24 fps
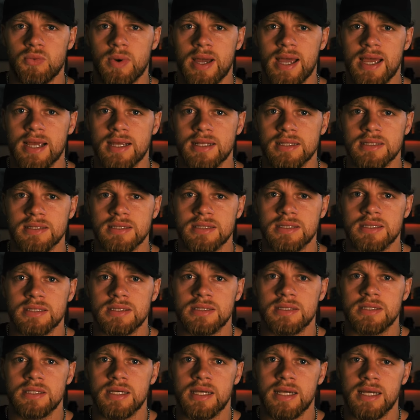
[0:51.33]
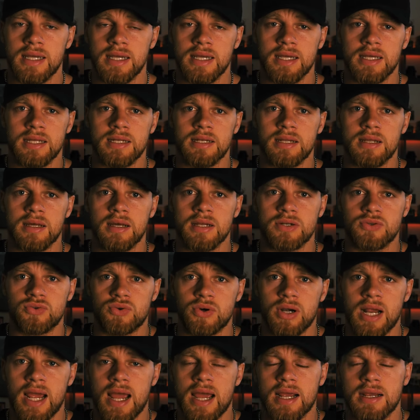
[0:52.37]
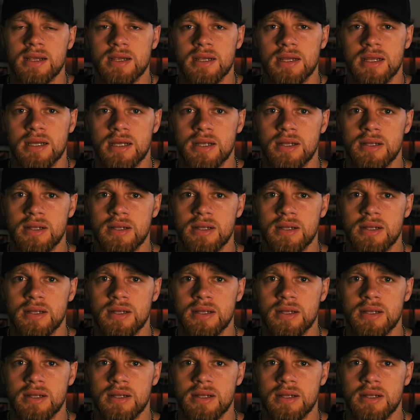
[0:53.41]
wagons and a track,